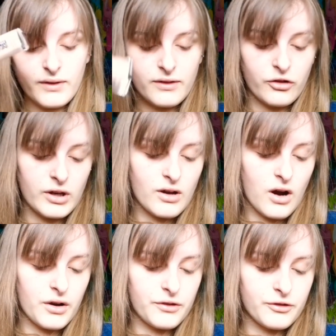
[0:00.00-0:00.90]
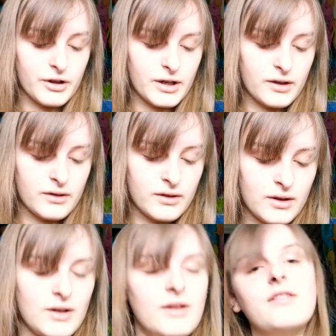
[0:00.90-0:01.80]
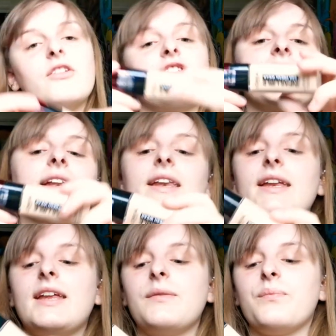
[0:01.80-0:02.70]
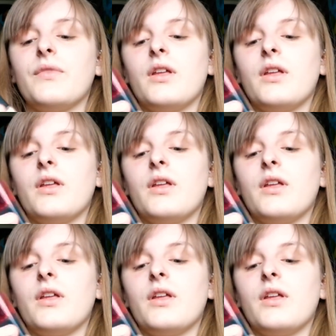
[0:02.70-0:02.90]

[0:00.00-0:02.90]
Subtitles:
is the shade Ivory and the shade Linen.